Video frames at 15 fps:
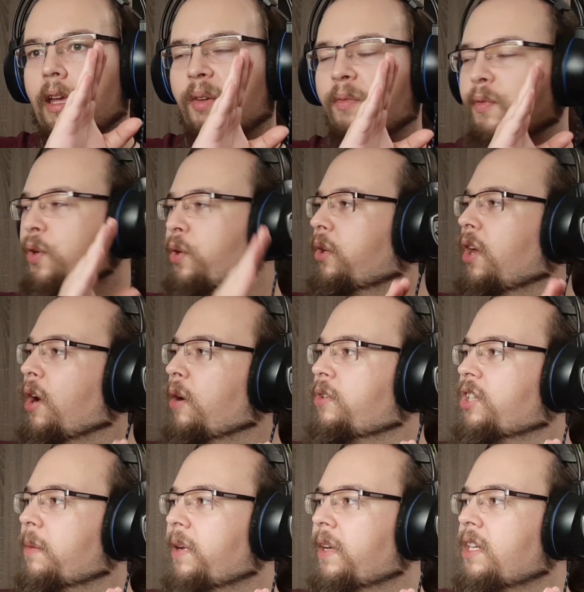If you know
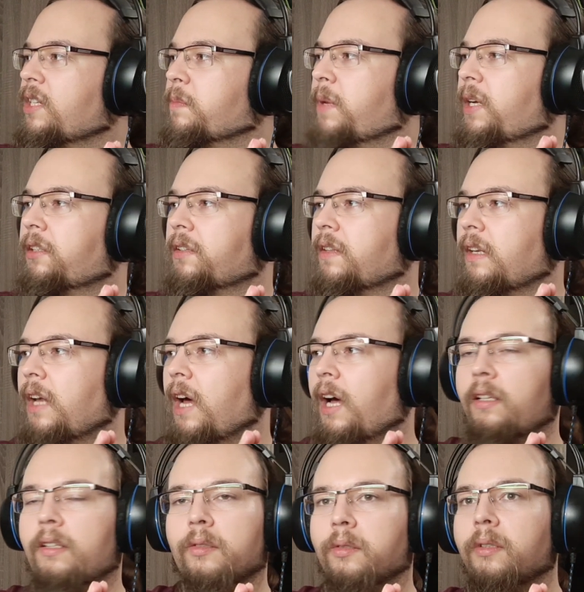Japanese better than
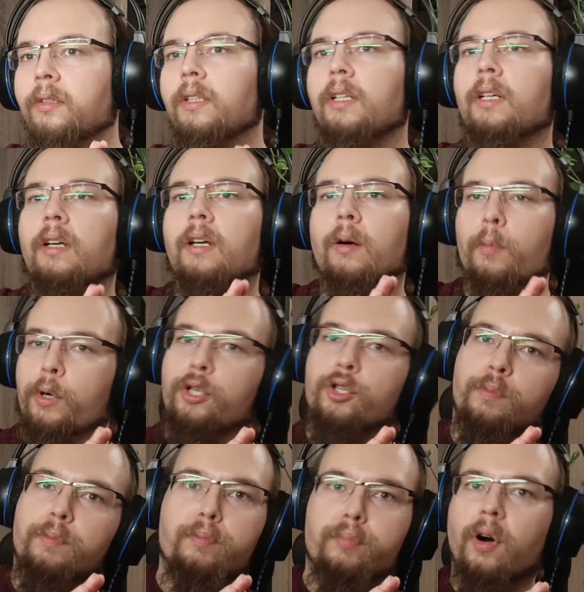I do,
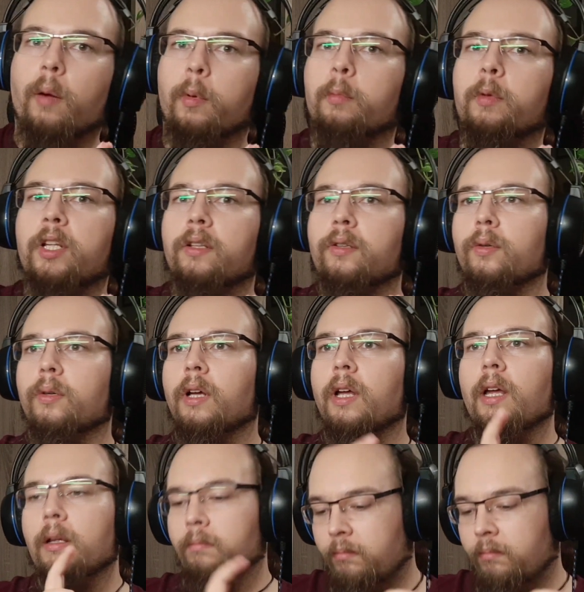which you probably do,